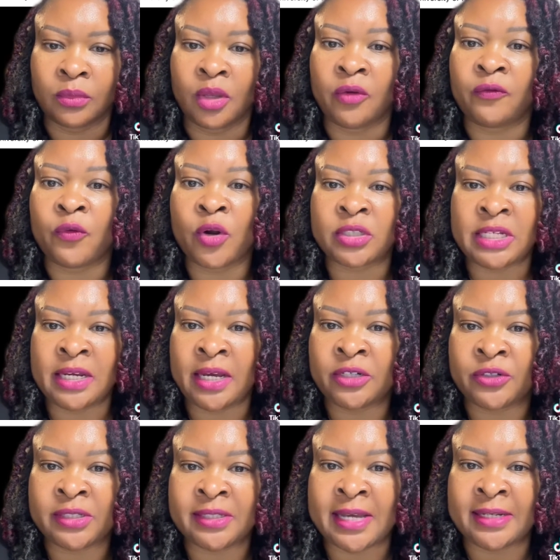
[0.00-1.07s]

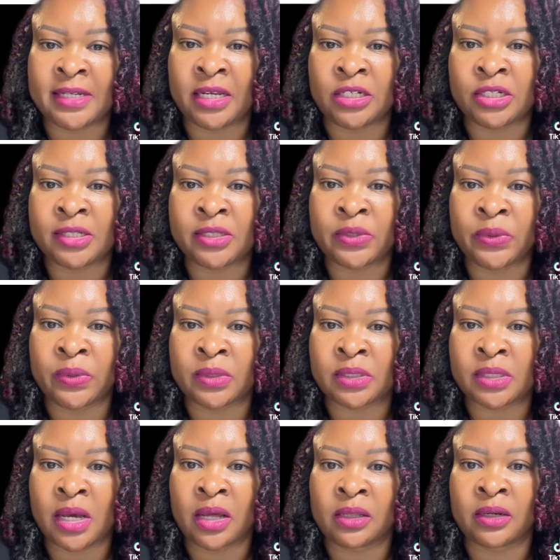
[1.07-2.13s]
1,400 citations Google
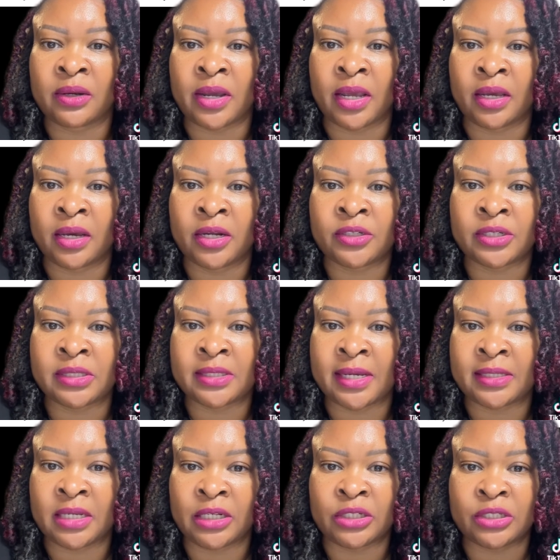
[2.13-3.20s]
Scholar, 800
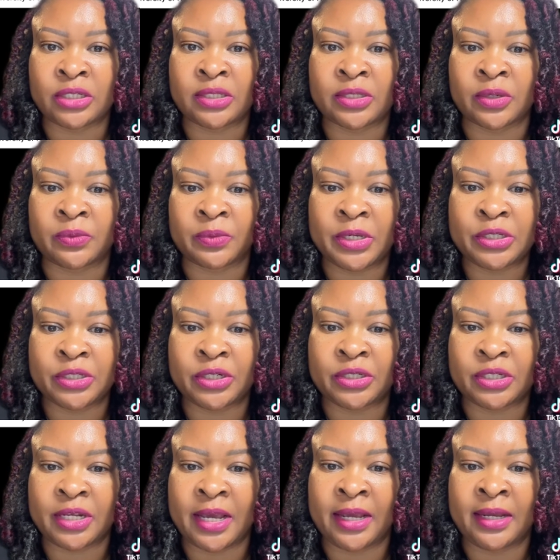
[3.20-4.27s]
citations on
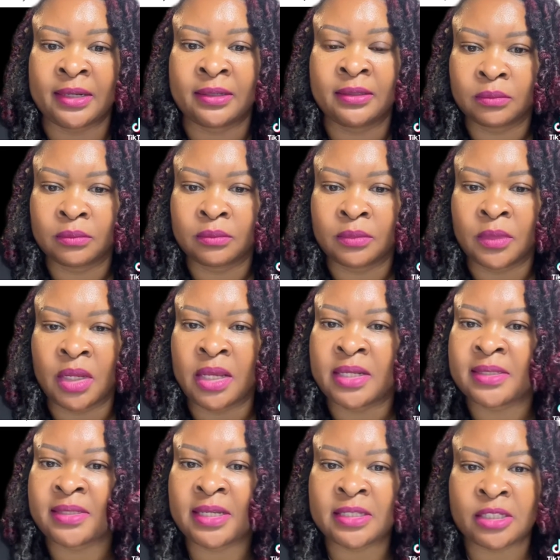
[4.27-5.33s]
ResearchGate,
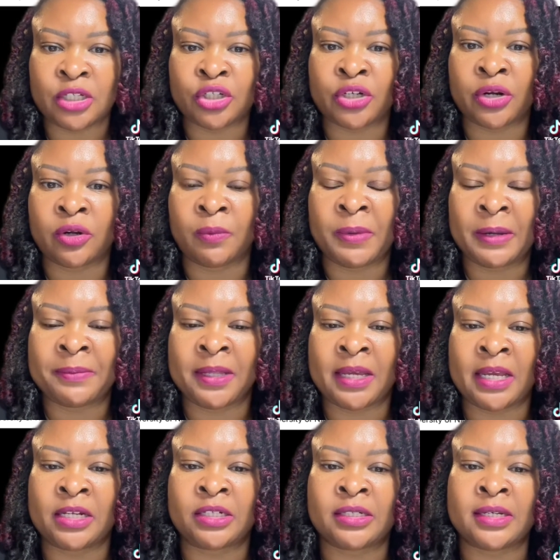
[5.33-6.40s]
60 journal
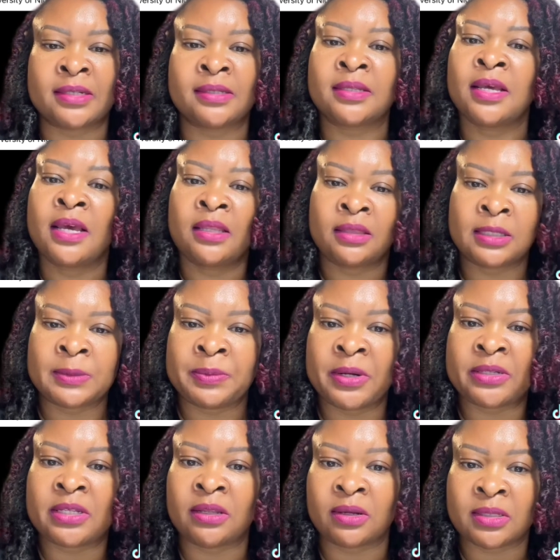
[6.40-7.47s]
publications. This
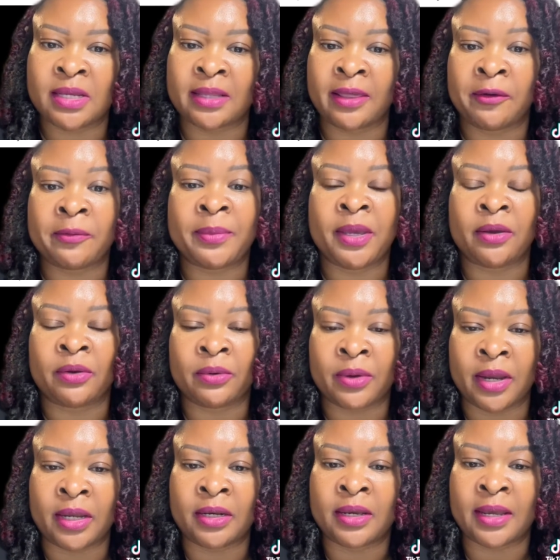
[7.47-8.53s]
person looks like they would be a
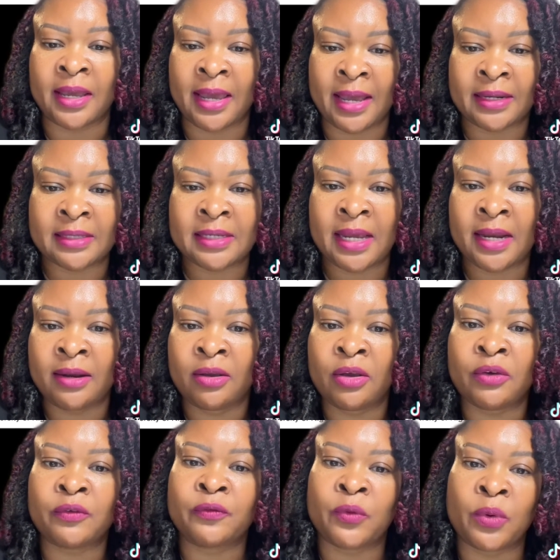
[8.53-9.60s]
great candidate
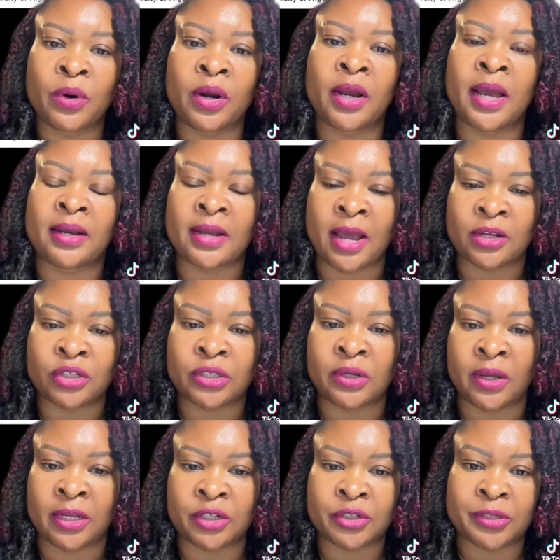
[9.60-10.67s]
for a
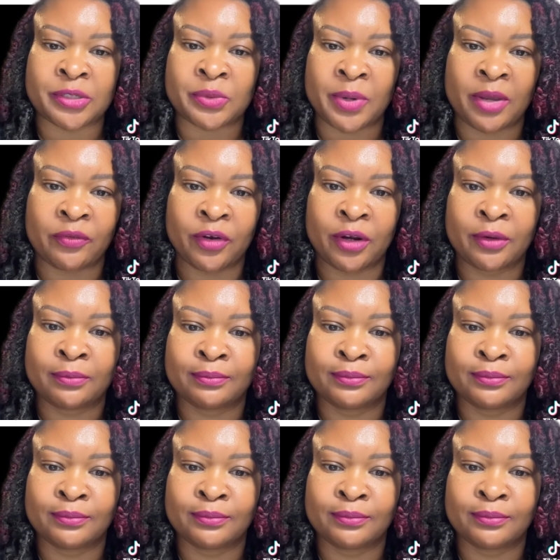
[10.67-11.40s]
national interest waiver.